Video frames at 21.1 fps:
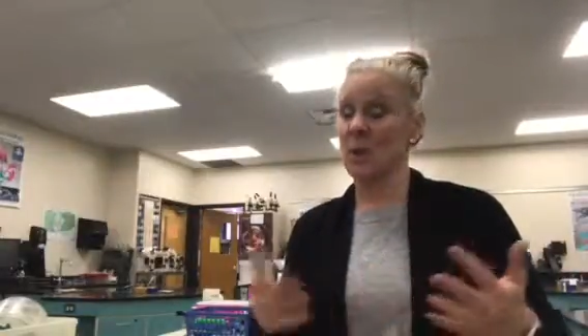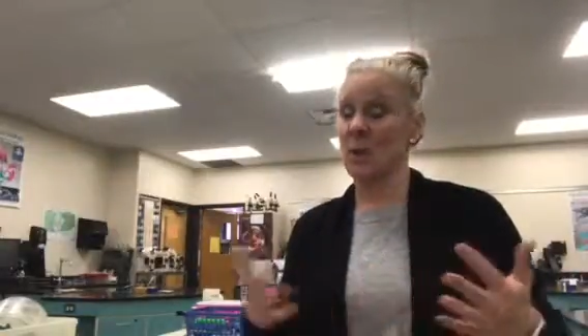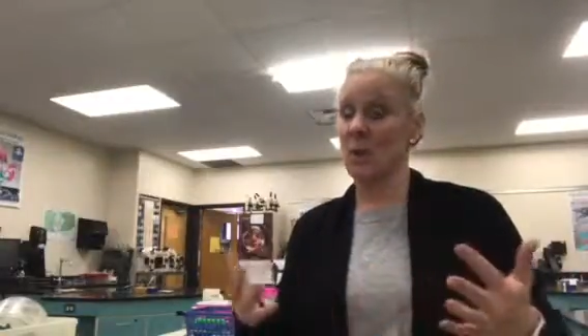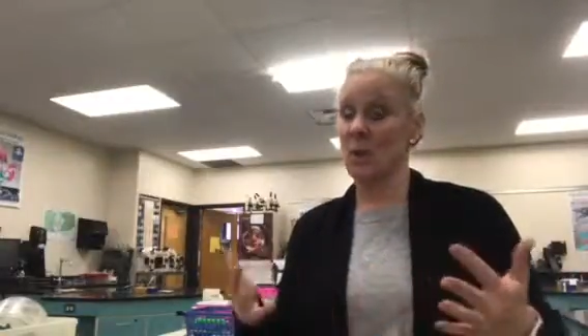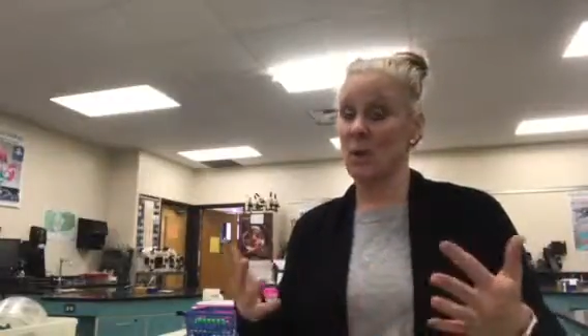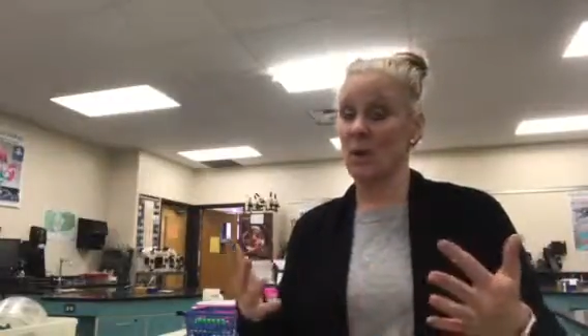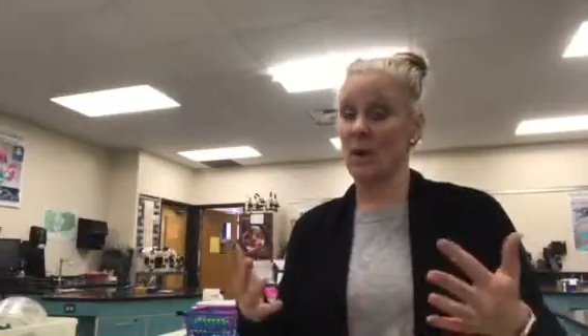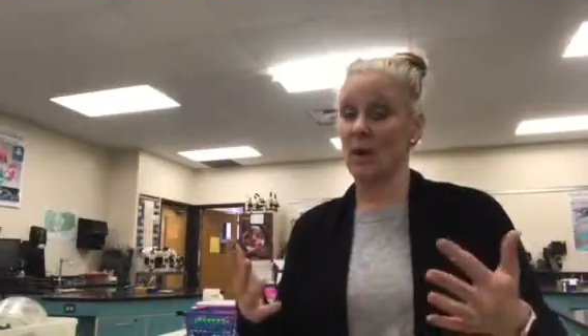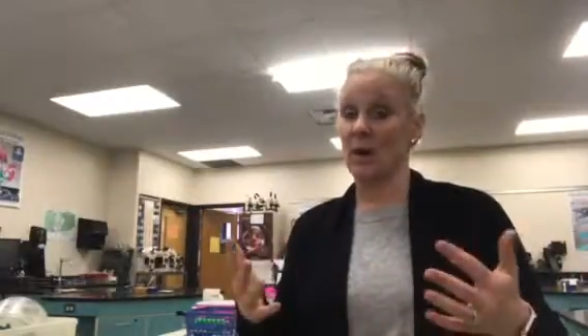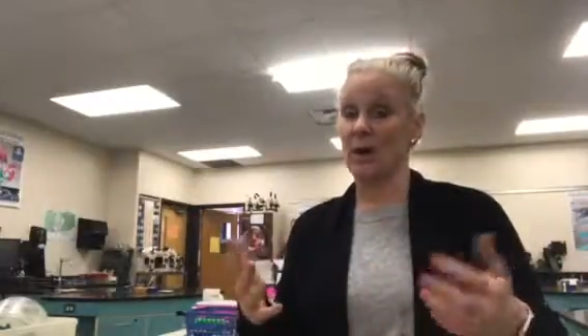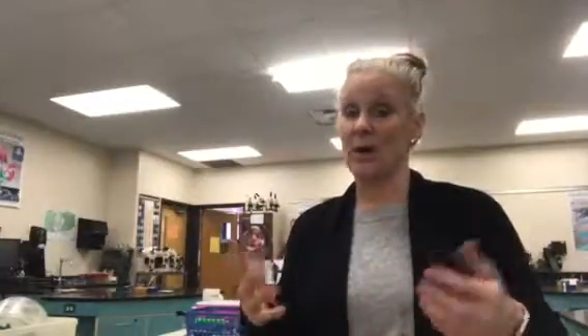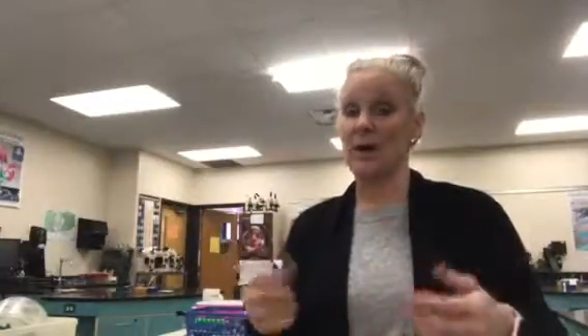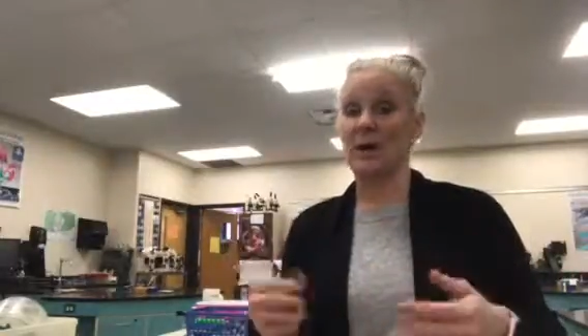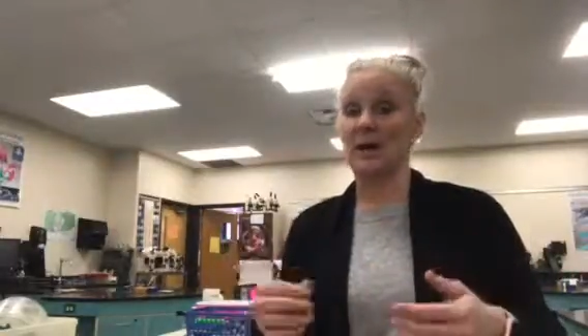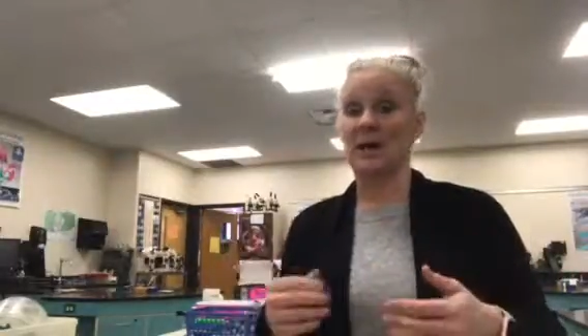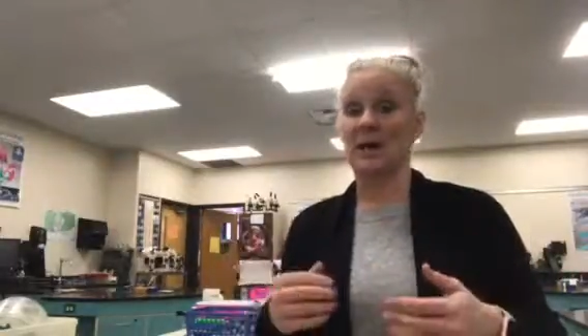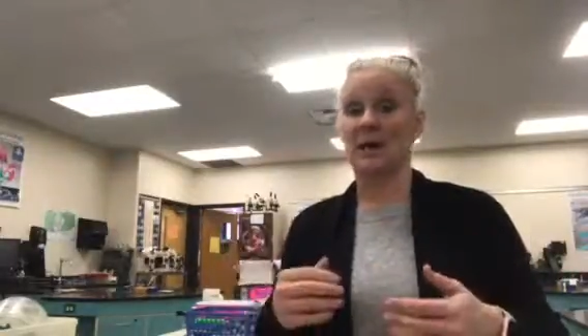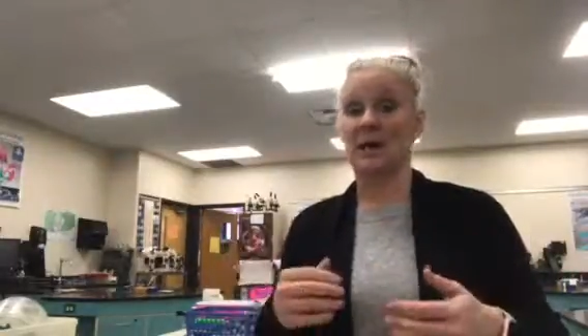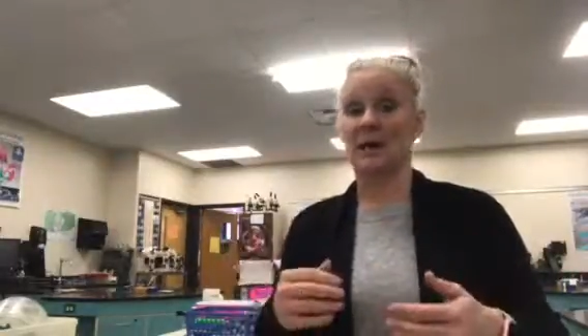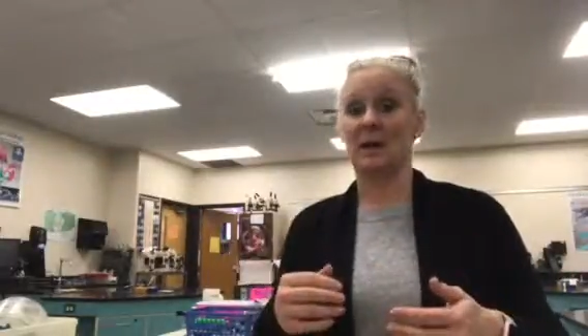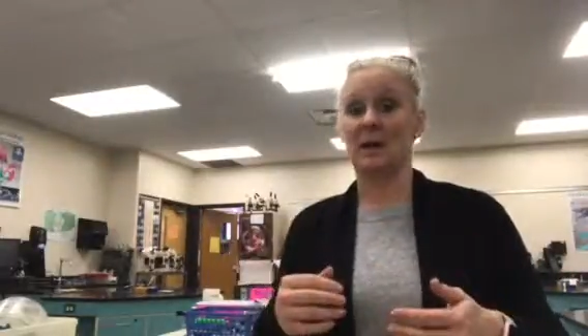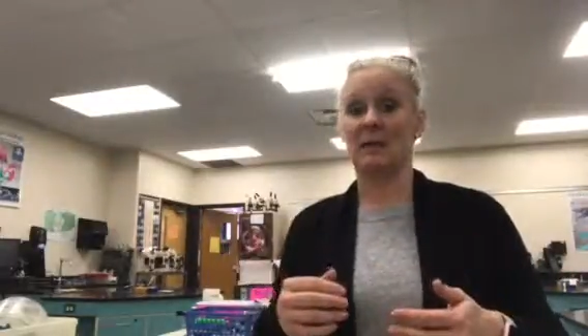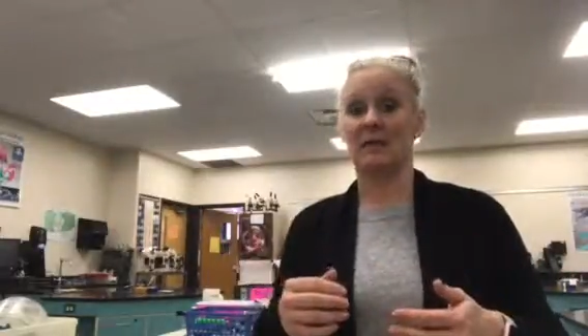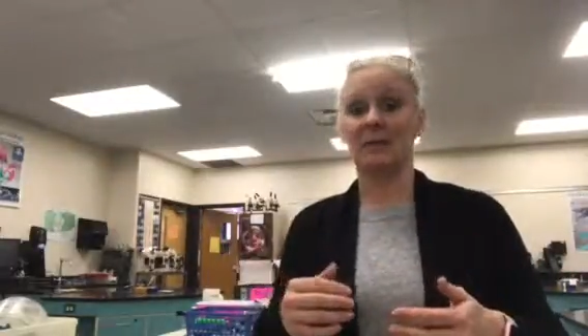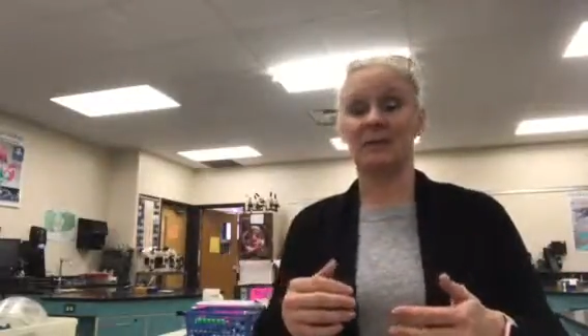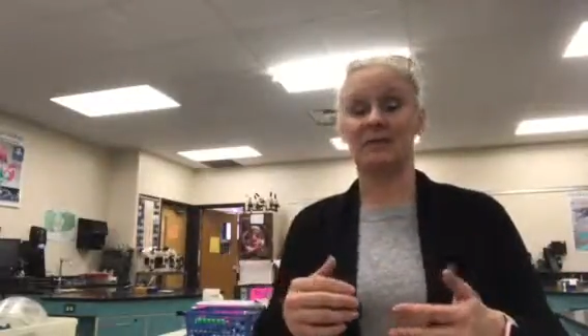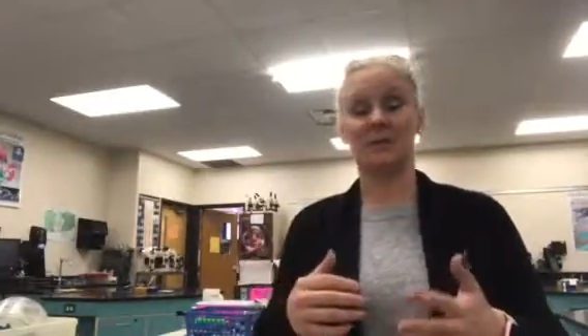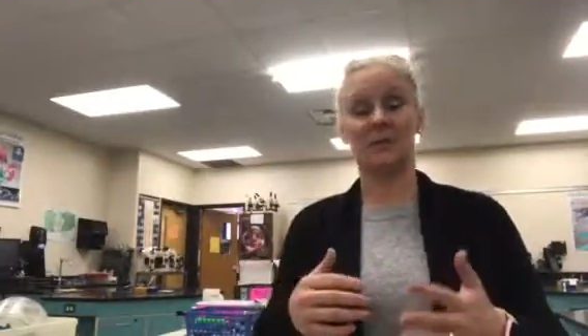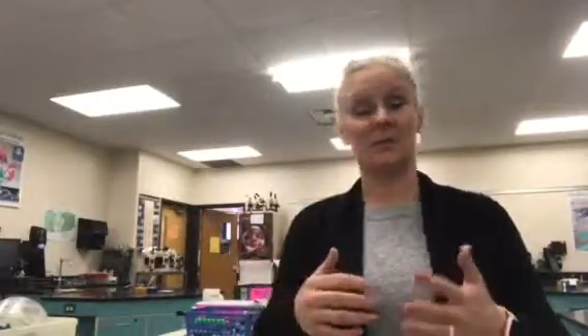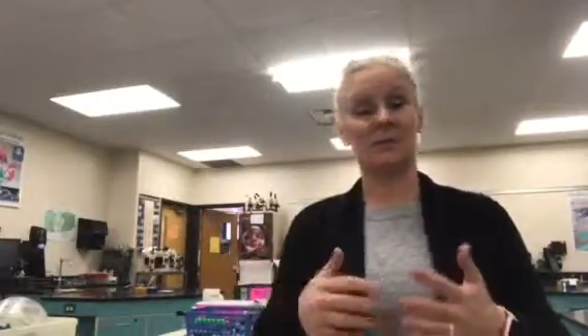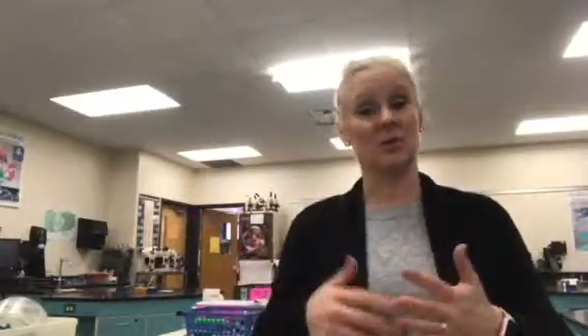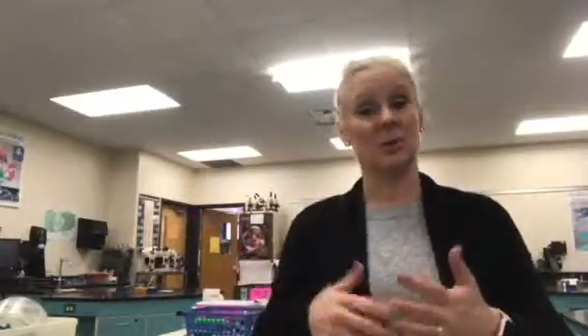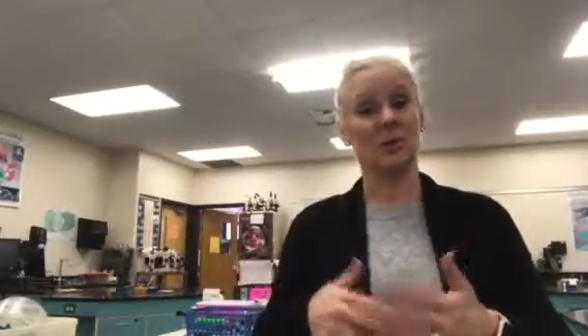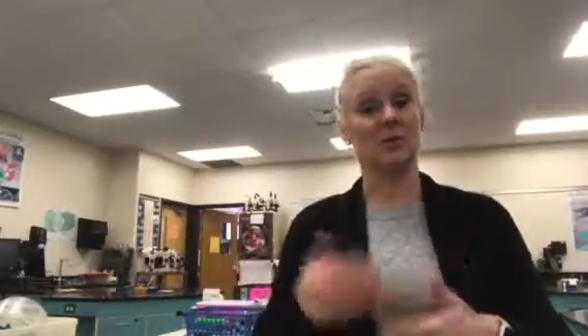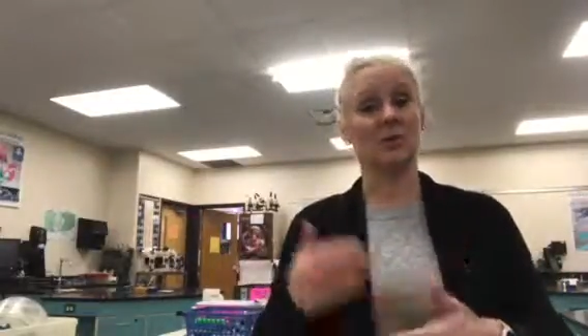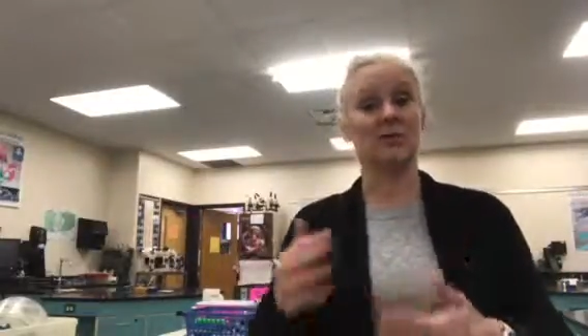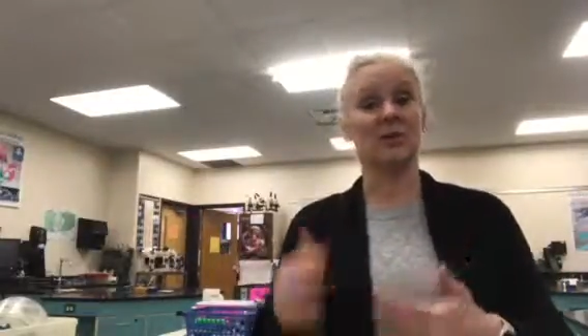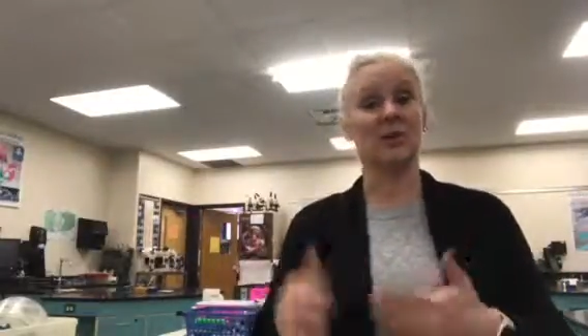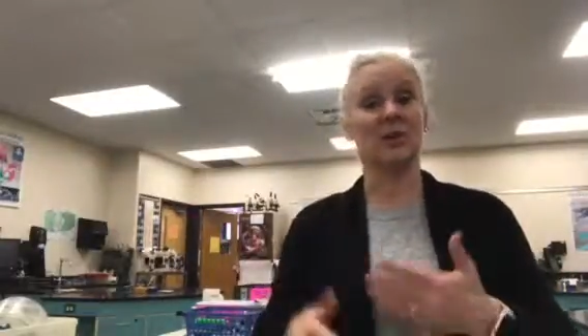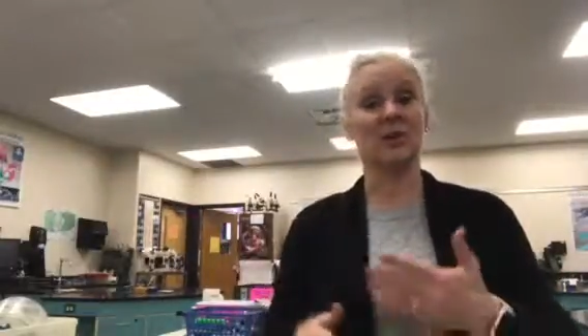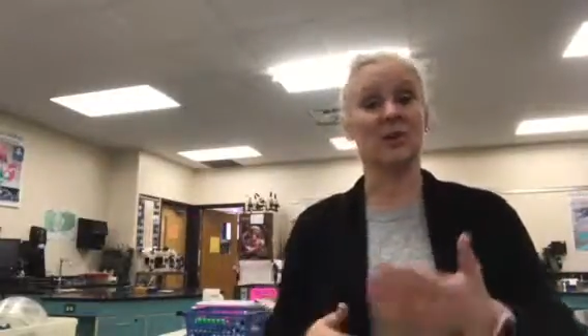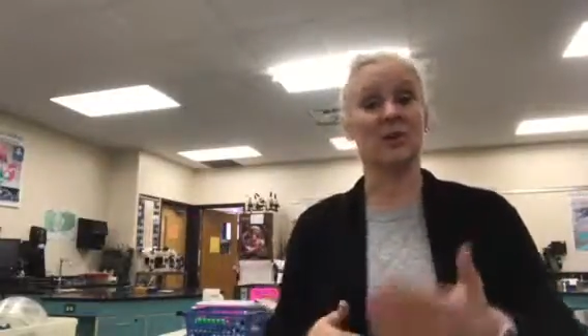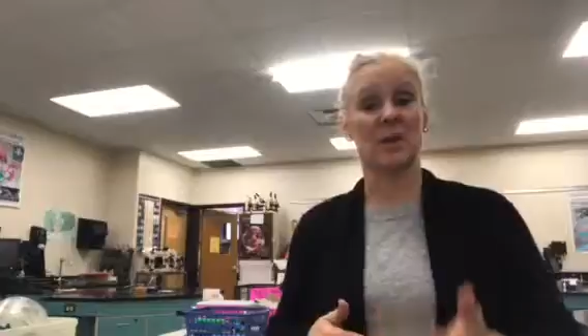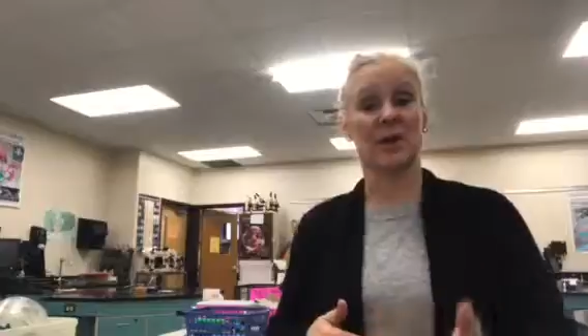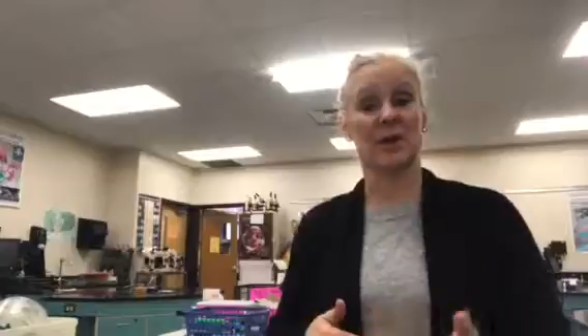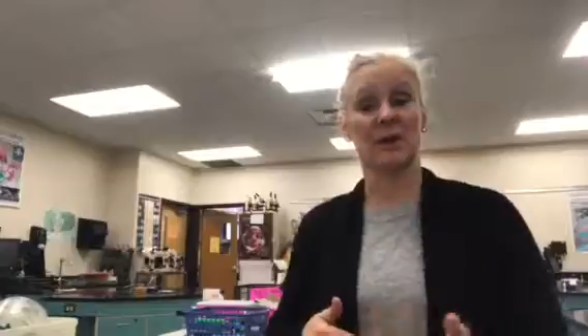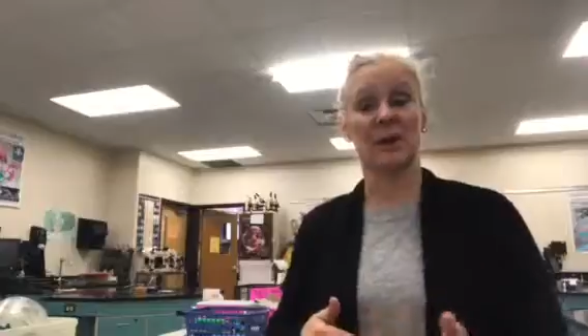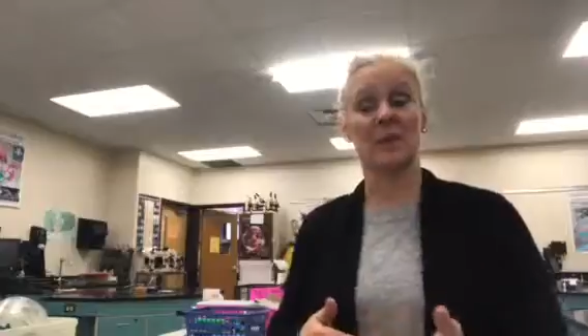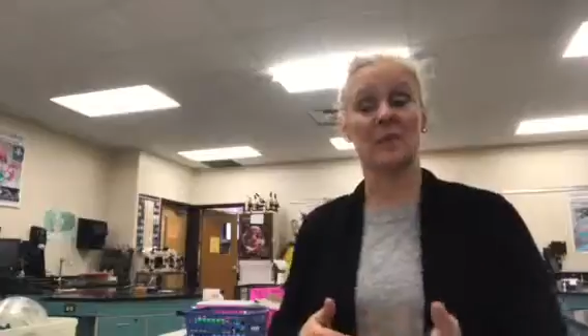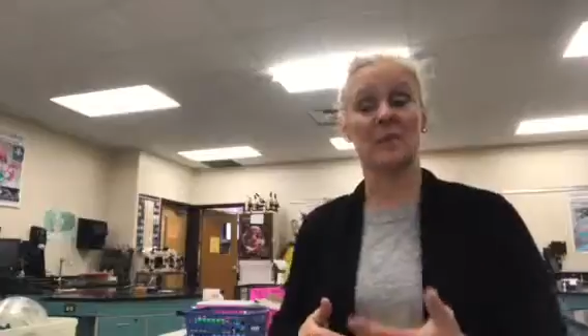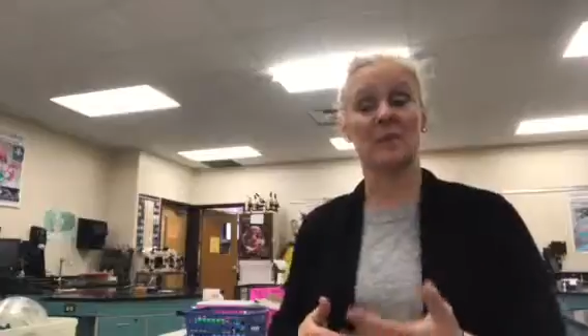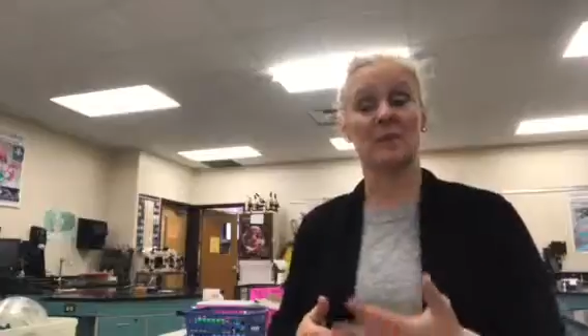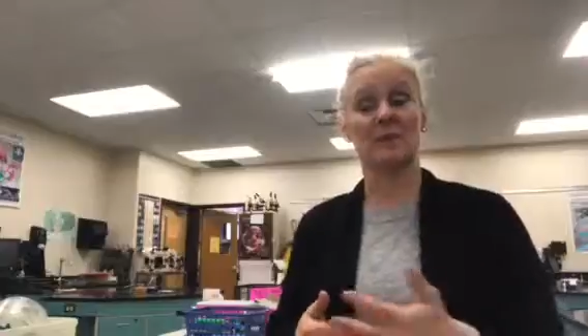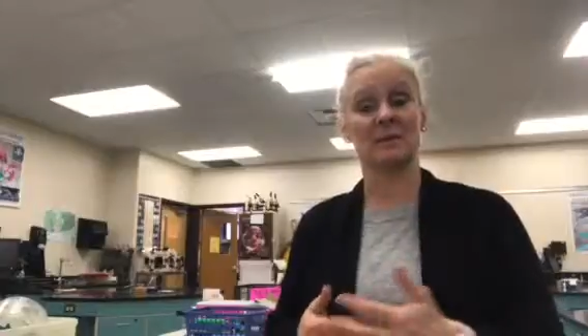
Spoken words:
or if you don't finish that up